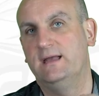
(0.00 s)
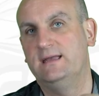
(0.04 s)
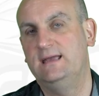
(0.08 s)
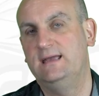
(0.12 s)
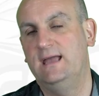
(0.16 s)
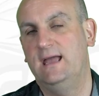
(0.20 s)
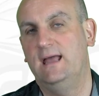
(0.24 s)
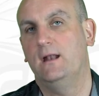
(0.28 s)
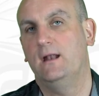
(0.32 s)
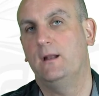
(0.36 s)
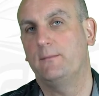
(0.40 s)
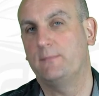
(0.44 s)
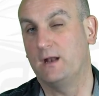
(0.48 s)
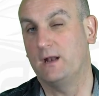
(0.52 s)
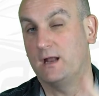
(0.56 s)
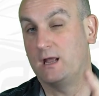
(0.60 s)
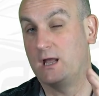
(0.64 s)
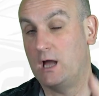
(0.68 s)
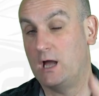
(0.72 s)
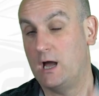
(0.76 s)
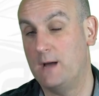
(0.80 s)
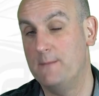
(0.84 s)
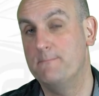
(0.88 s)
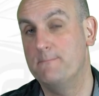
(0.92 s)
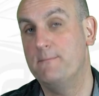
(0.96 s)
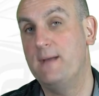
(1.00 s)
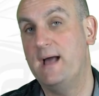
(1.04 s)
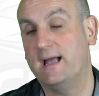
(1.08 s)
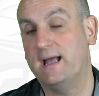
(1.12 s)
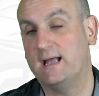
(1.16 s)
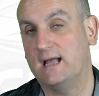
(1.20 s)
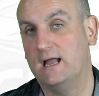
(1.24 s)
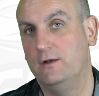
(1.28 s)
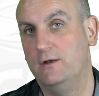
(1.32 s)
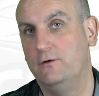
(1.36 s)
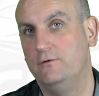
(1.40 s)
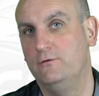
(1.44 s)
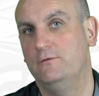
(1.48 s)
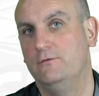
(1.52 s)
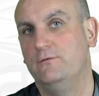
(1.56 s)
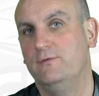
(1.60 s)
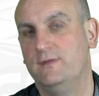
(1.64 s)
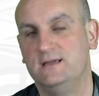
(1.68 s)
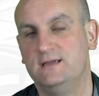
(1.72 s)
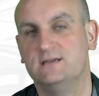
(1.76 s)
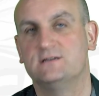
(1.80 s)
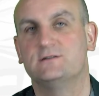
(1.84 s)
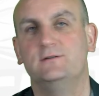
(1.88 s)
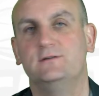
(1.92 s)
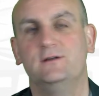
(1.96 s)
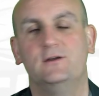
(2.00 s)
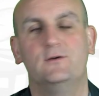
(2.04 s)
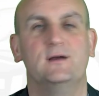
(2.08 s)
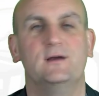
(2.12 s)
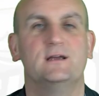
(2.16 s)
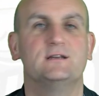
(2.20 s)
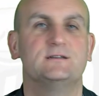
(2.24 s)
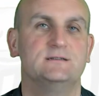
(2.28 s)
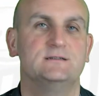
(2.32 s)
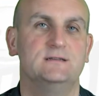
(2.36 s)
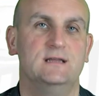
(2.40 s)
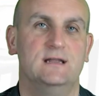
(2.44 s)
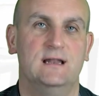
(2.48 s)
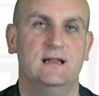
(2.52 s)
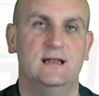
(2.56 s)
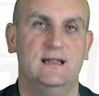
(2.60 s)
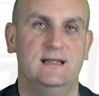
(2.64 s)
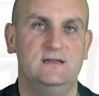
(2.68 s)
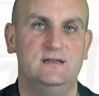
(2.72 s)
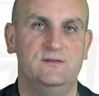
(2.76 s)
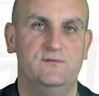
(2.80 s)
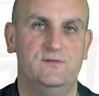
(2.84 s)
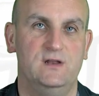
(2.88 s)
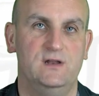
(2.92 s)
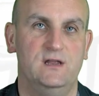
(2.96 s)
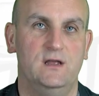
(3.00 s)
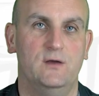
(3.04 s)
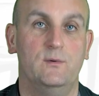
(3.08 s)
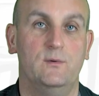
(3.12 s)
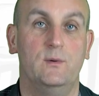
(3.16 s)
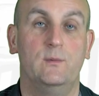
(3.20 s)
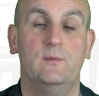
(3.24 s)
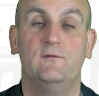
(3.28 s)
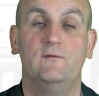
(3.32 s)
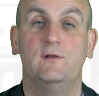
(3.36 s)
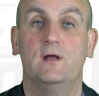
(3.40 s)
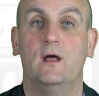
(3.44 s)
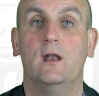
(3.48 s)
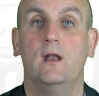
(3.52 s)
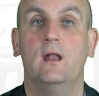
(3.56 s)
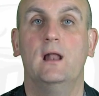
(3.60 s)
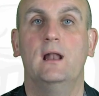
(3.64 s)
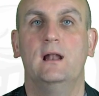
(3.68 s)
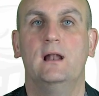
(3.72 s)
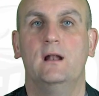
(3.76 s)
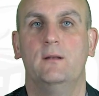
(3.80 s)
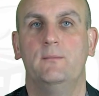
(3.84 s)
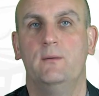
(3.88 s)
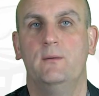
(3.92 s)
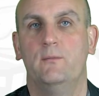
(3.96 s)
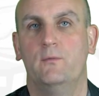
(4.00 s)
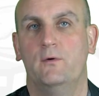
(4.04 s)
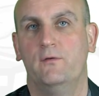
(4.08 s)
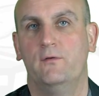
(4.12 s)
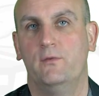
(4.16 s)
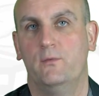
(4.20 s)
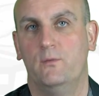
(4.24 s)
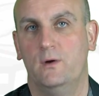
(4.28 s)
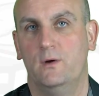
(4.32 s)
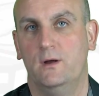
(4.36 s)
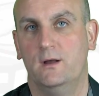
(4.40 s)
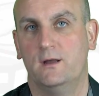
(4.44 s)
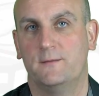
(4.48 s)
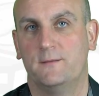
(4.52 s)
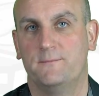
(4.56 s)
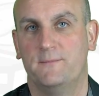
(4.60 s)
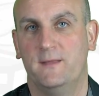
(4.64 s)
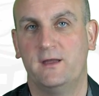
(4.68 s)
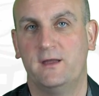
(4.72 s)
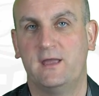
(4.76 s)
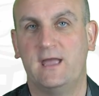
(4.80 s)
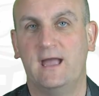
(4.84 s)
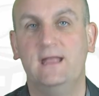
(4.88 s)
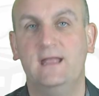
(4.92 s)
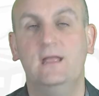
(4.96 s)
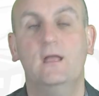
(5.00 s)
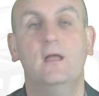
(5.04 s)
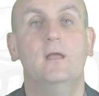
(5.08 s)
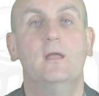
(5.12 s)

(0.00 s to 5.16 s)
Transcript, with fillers: Again, I'm going to come back and do these 3 questions in a later video when we've done a little bit more of the work. Okay,